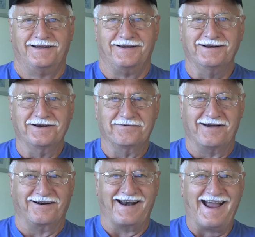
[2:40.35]
You can do
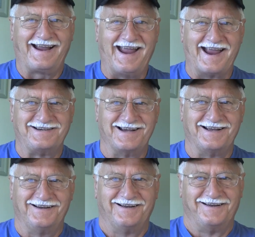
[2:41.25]
better than that, can't
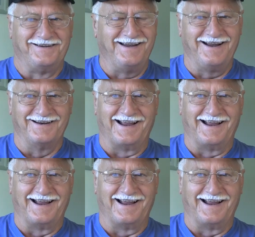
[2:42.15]
you?" You ain't going